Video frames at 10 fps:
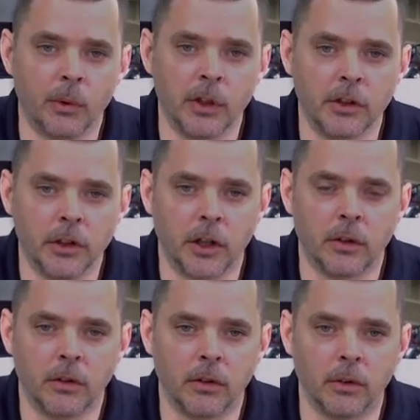reached
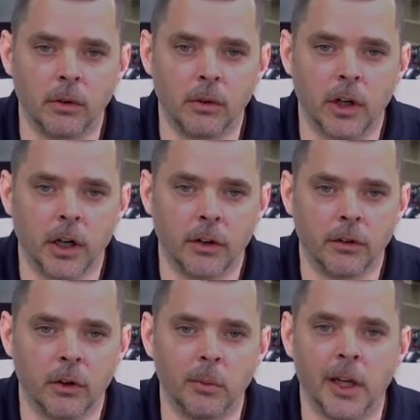out to
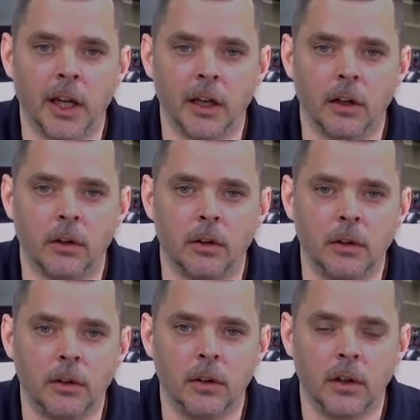Zone Mechanical